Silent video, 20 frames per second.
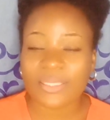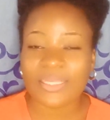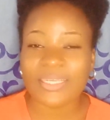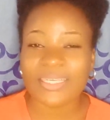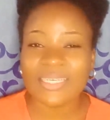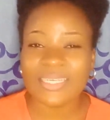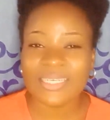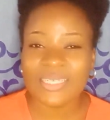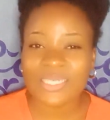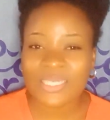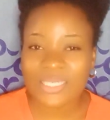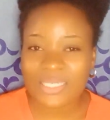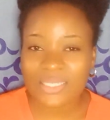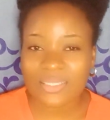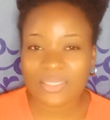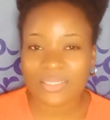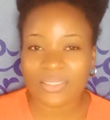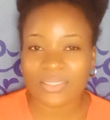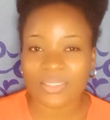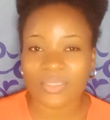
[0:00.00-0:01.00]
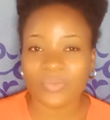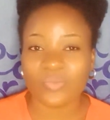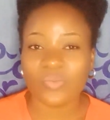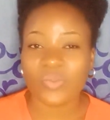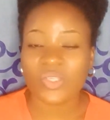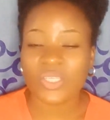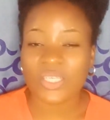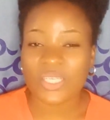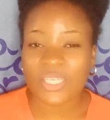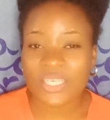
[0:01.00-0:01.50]
the least
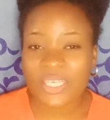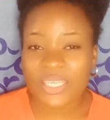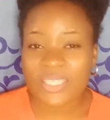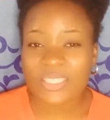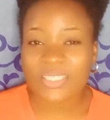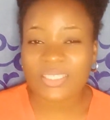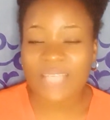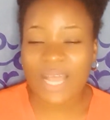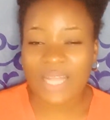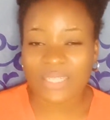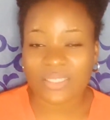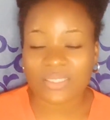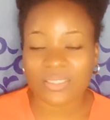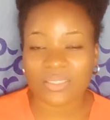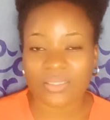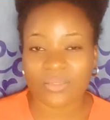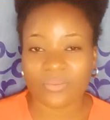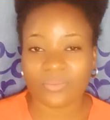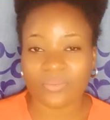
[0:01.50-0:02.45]
is that